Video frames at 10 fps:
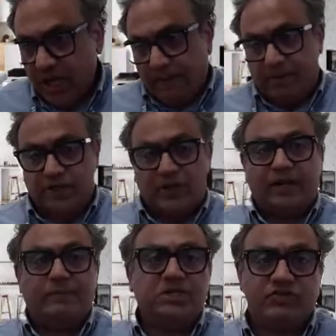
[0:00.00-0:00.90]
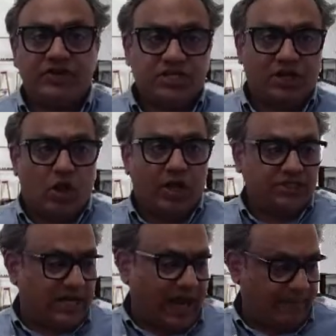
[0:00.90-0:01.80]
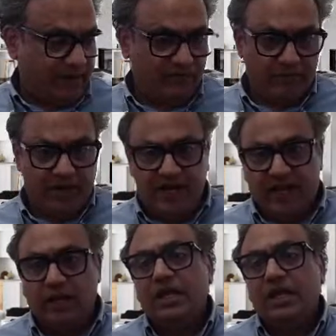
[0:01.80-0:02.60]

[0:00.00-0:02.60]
but your administration logins are happening from India,